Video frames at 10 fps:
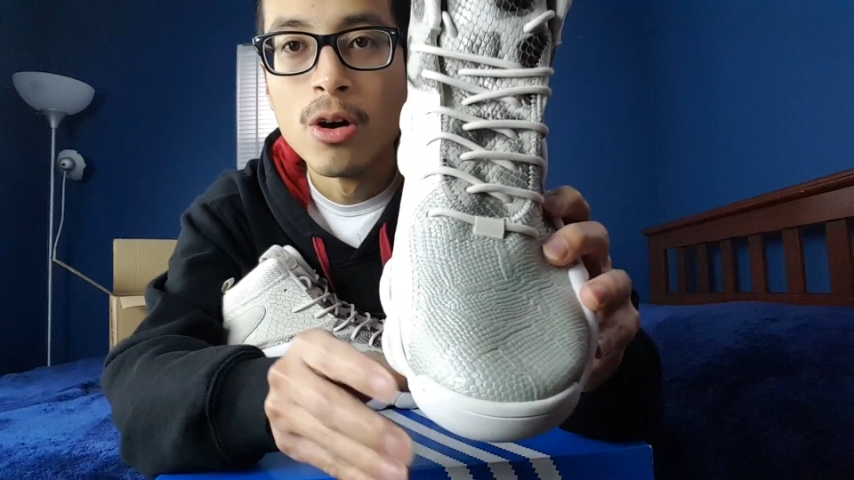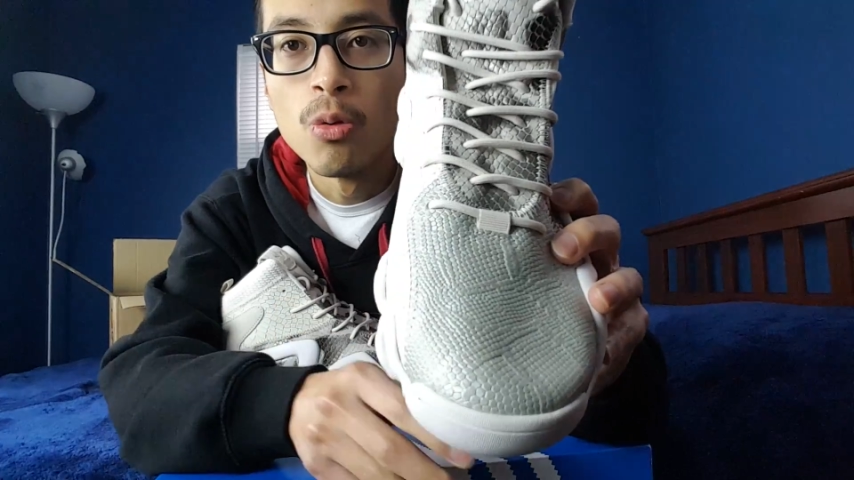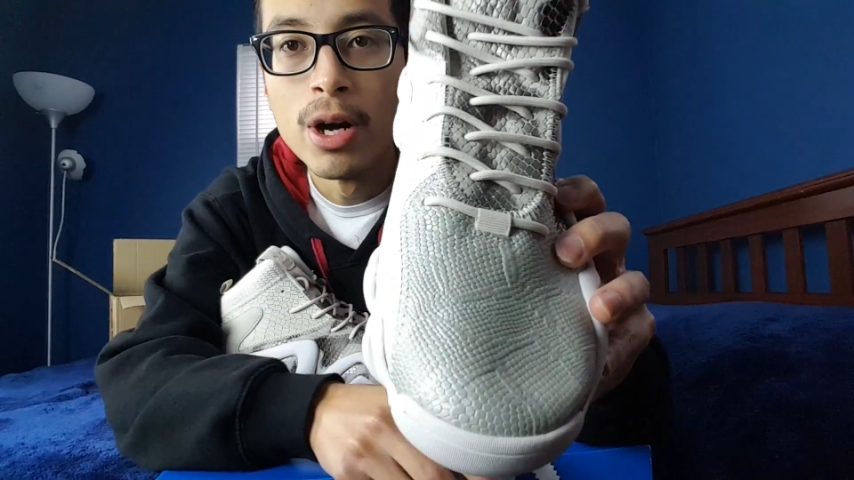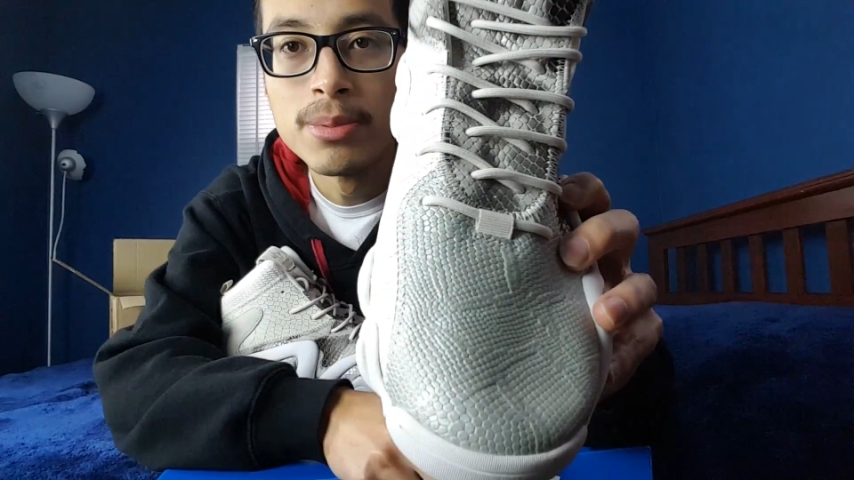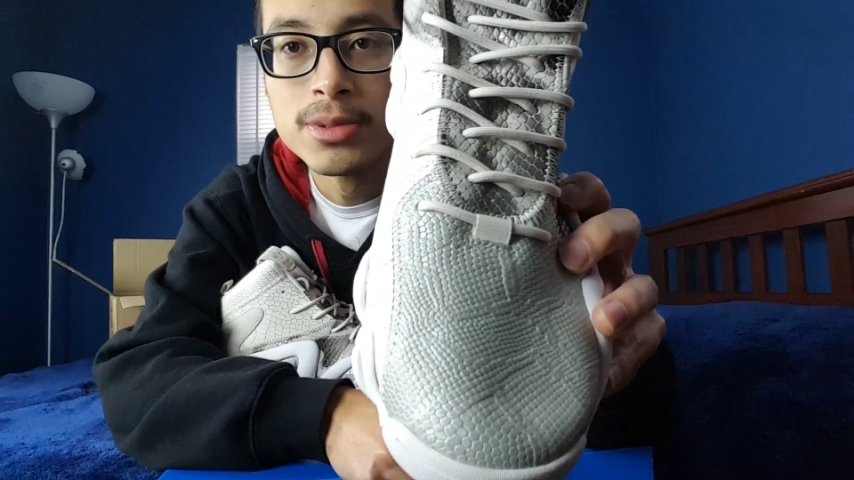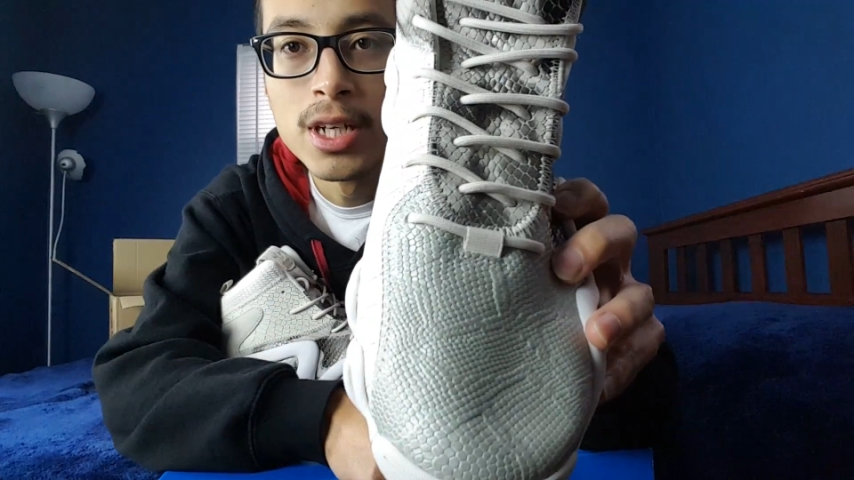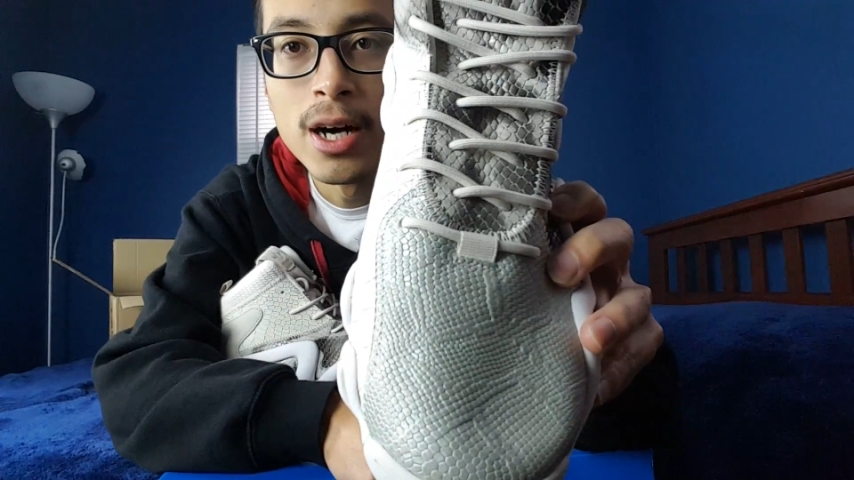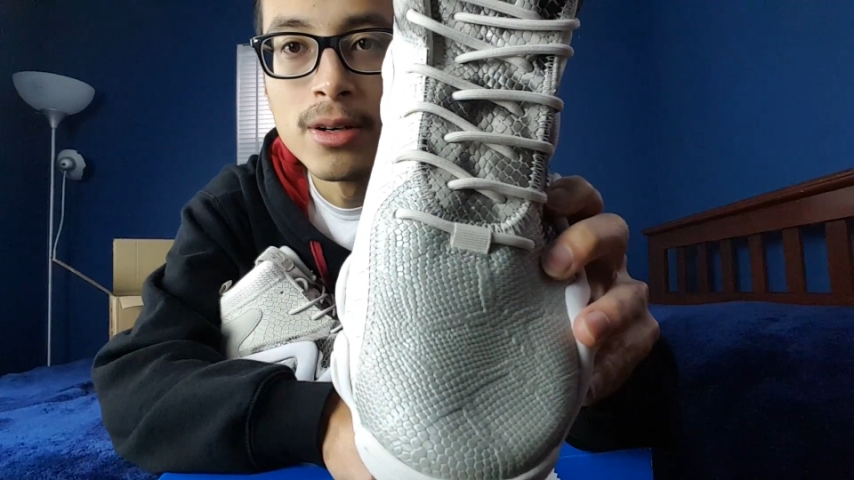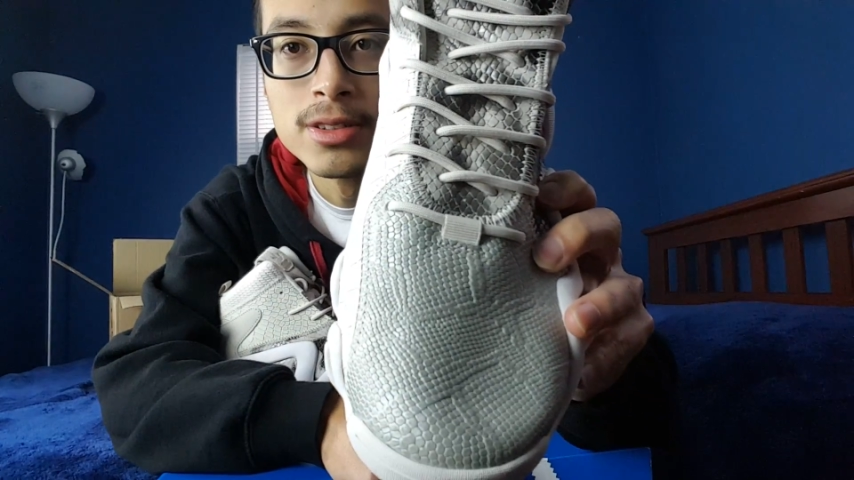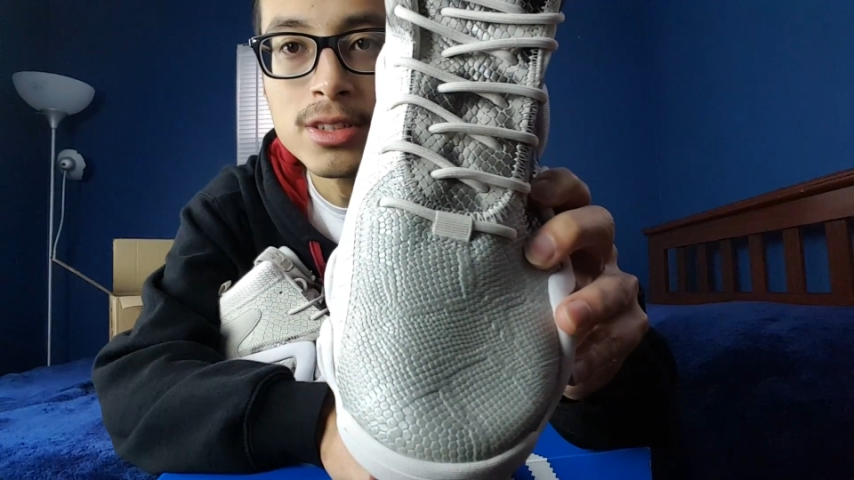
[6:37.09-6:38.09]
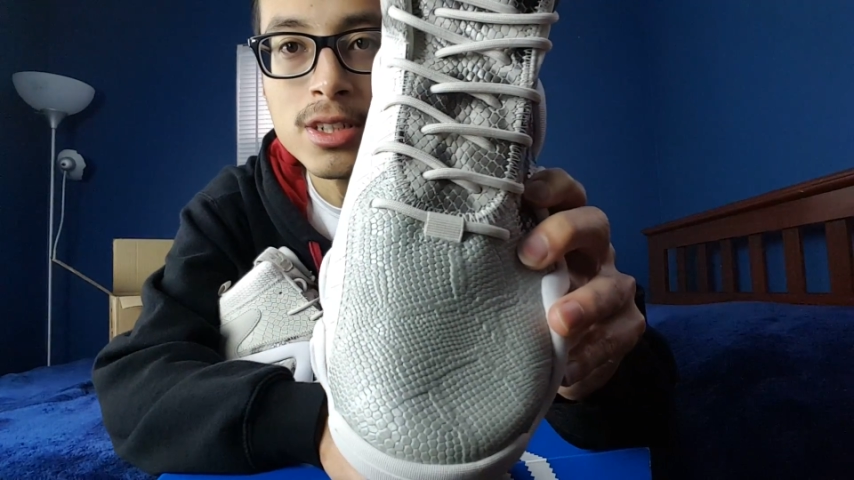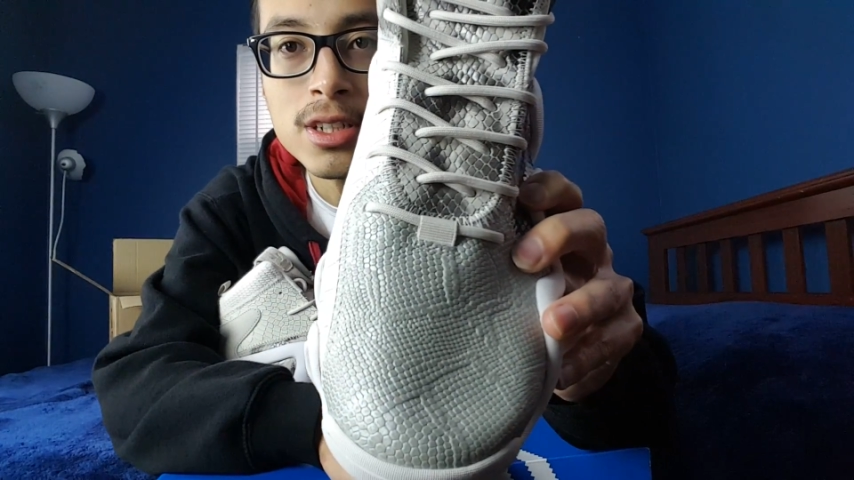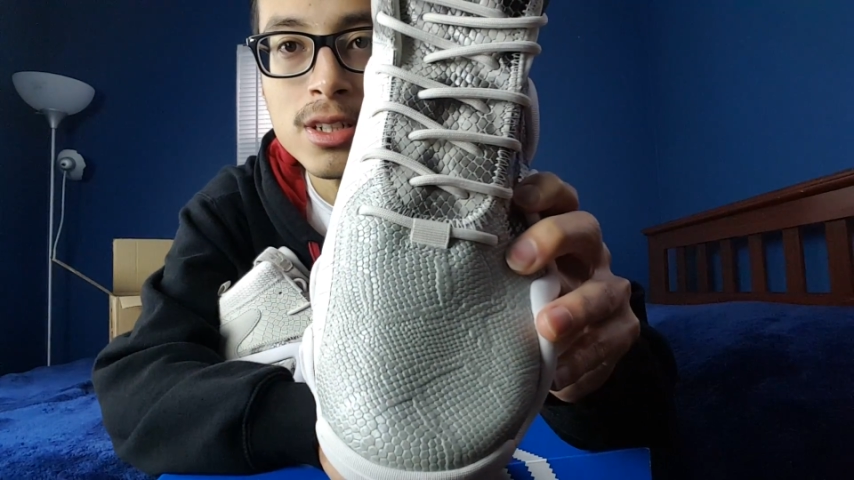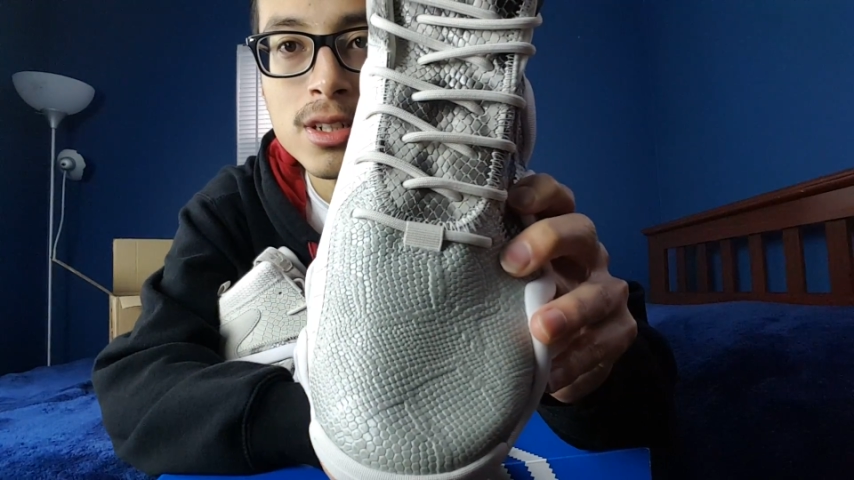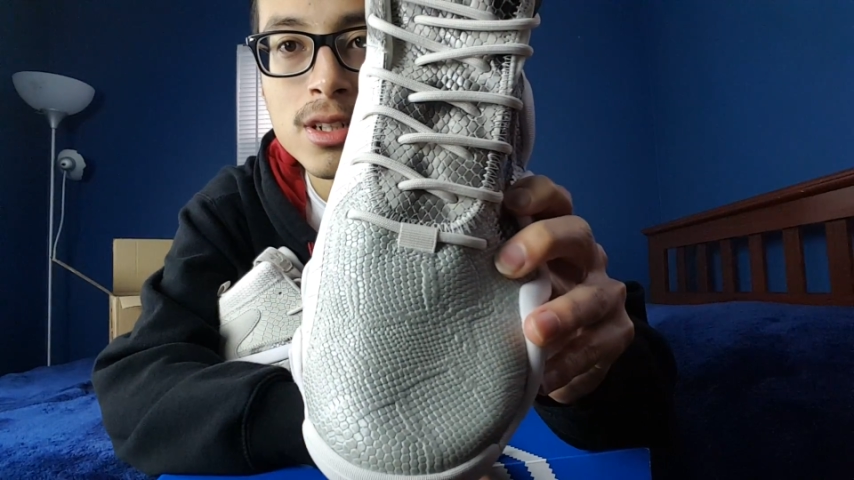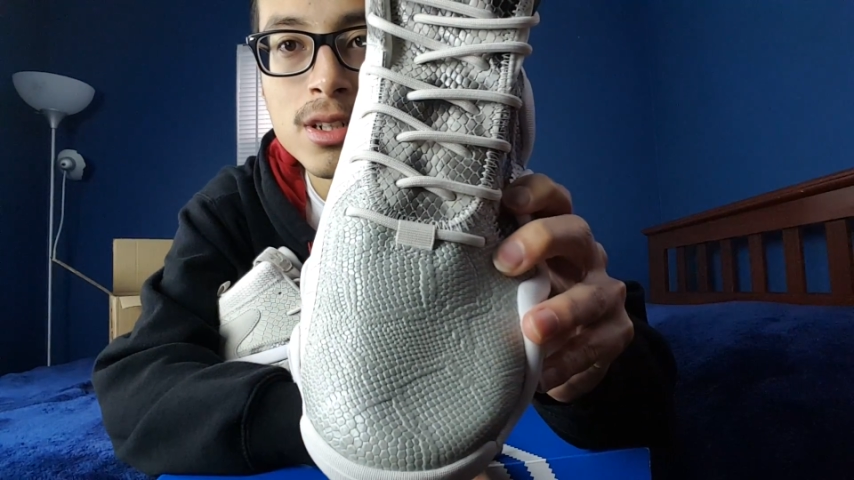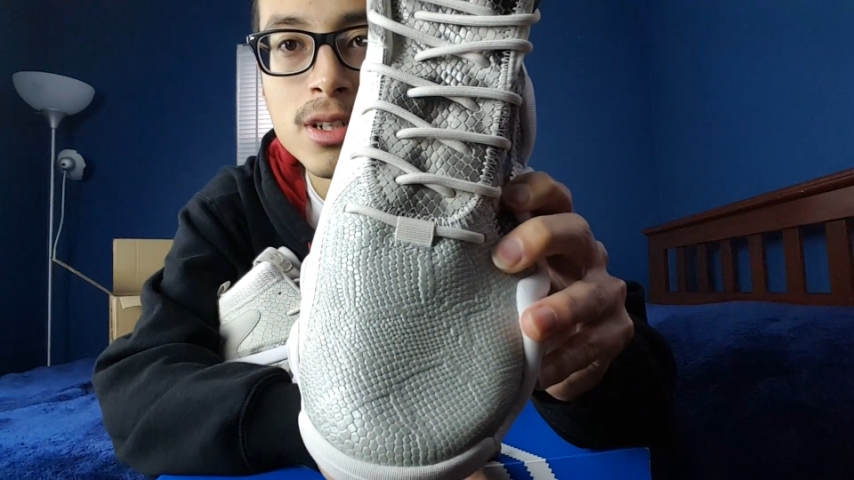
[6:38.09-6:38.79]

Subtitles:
reptile skin.